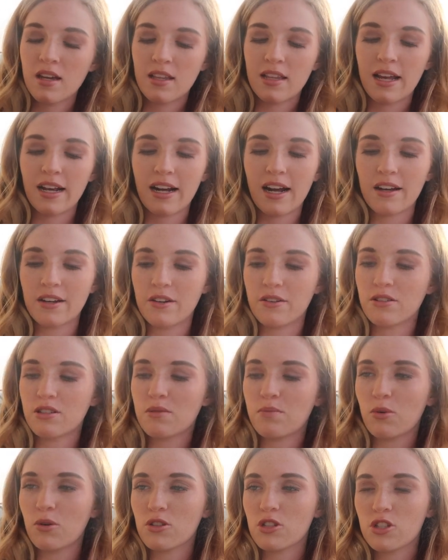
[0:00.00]
like I don't know,
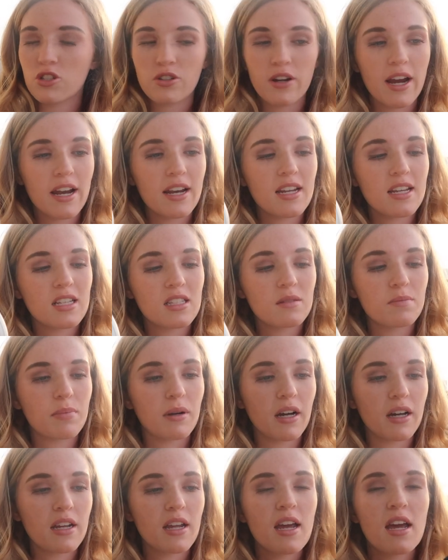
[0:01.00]
sports trainers,
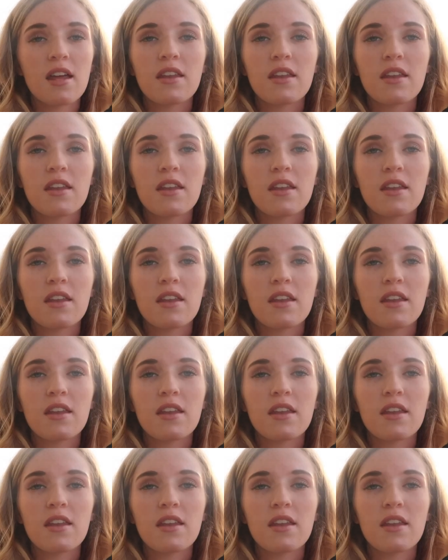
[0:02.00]
but